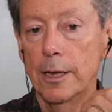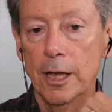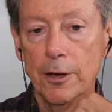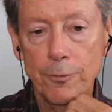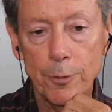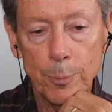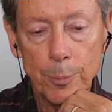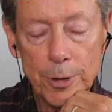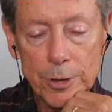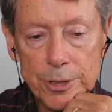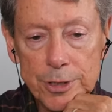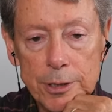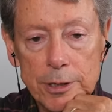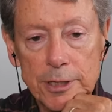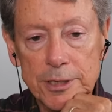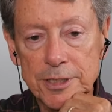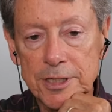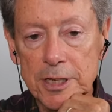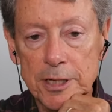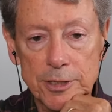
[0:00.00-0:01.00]
If a
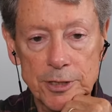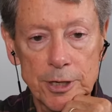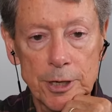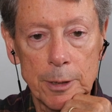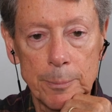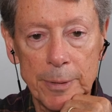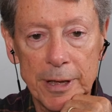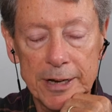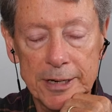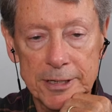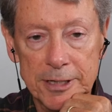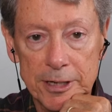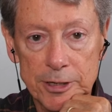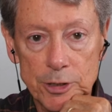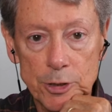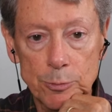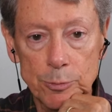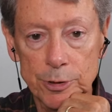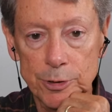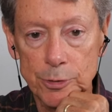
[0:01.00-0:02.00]
person, let's say, is in a
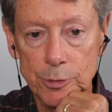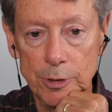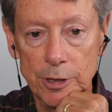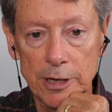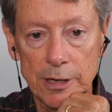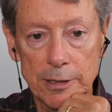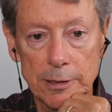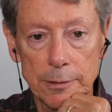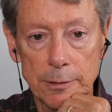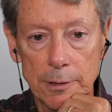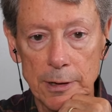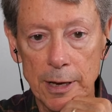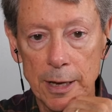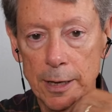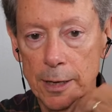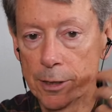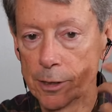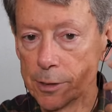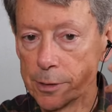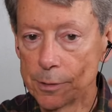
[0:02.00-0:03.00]
meditation retreat
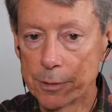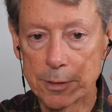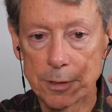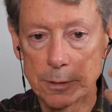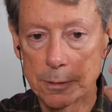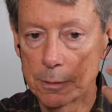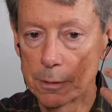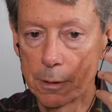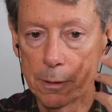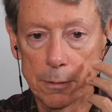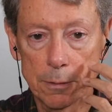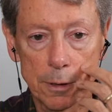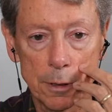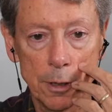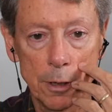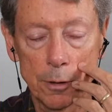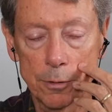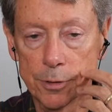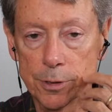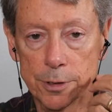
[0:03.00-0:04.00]
and is
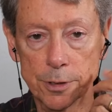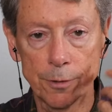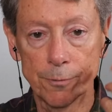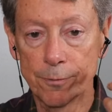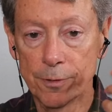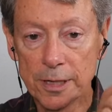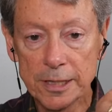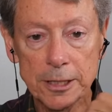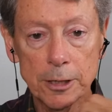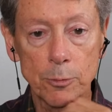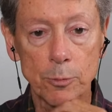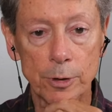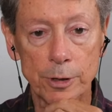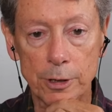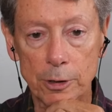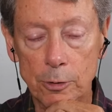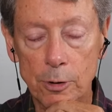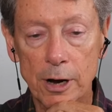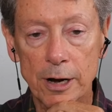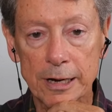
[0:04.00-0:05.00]
you know, just afflicted
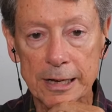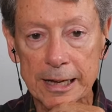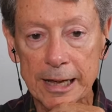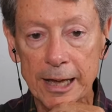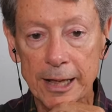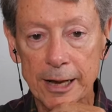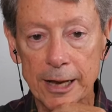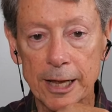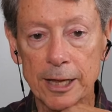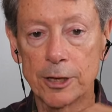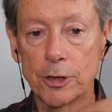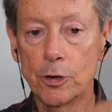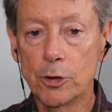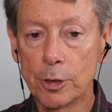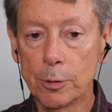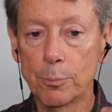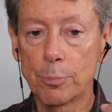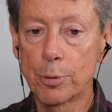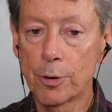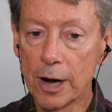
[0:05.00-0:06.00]
with a chronic headache,
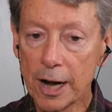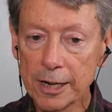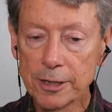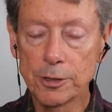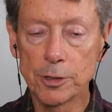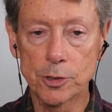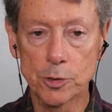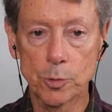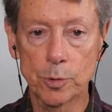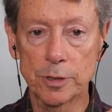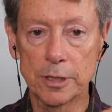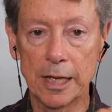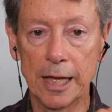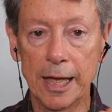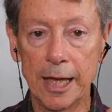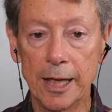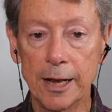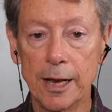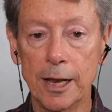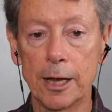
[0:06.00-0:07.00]
you can practice with
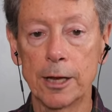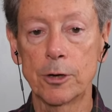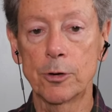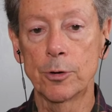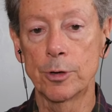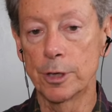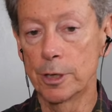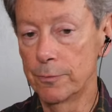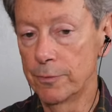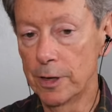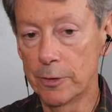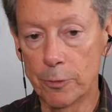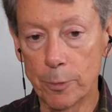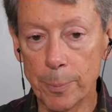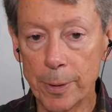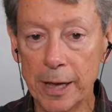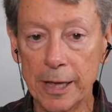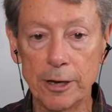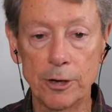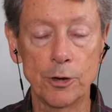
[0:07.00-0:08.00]
the headache, or if you have
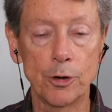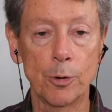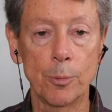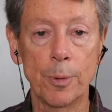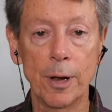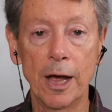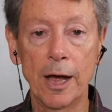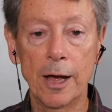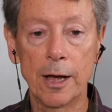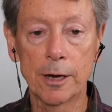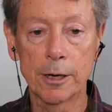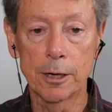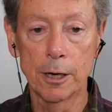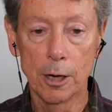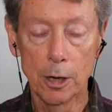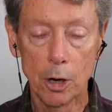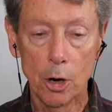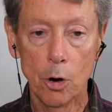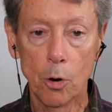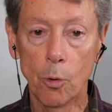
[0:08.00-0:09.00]
a pain in your back,
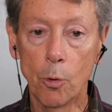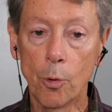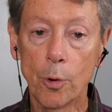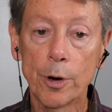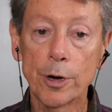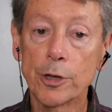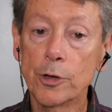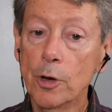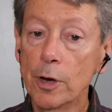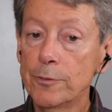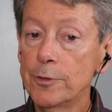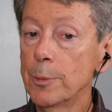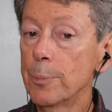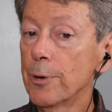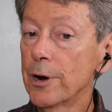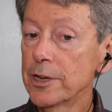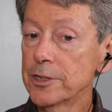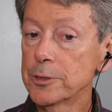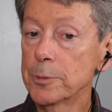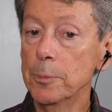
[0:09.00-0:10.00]
or you have
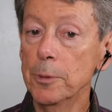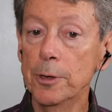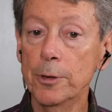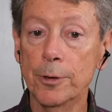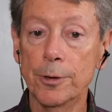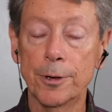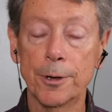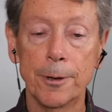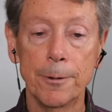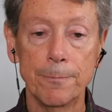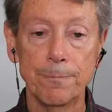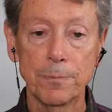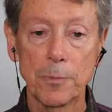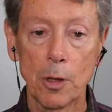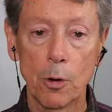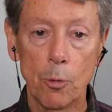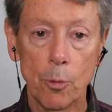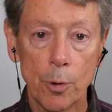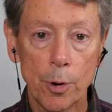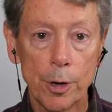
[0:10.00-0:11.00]
depressed mood,
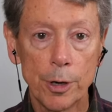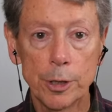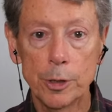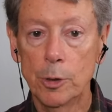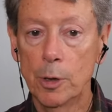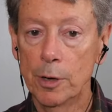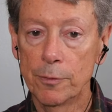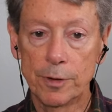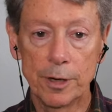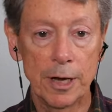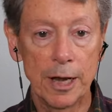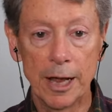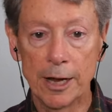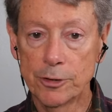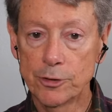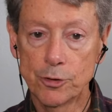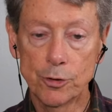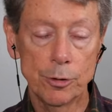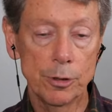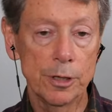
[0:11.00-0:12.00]
or you have a
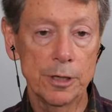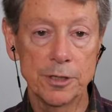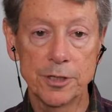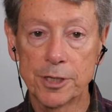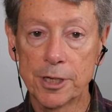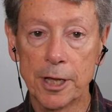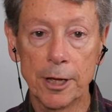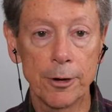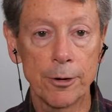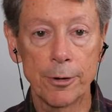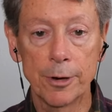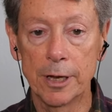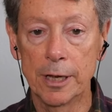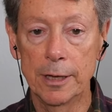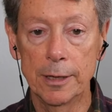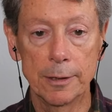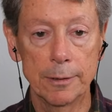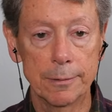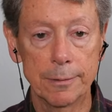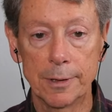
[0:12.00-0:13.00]
naturally
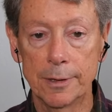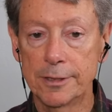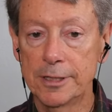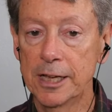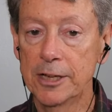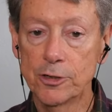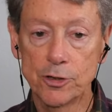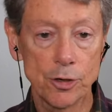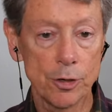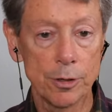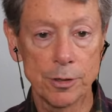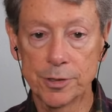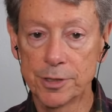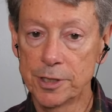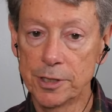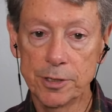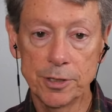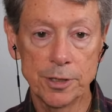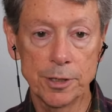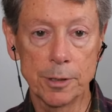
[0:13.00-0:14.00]
skittery attentional
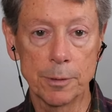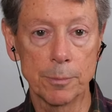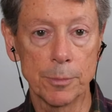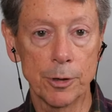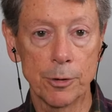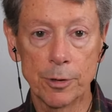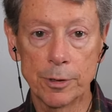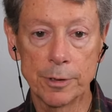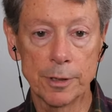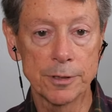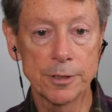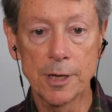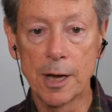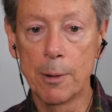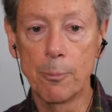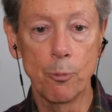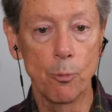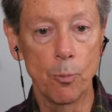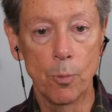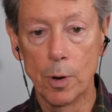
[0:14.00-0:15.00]
system. You're in the
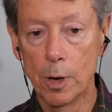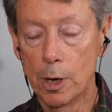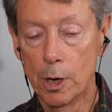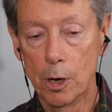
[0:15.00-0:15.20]
top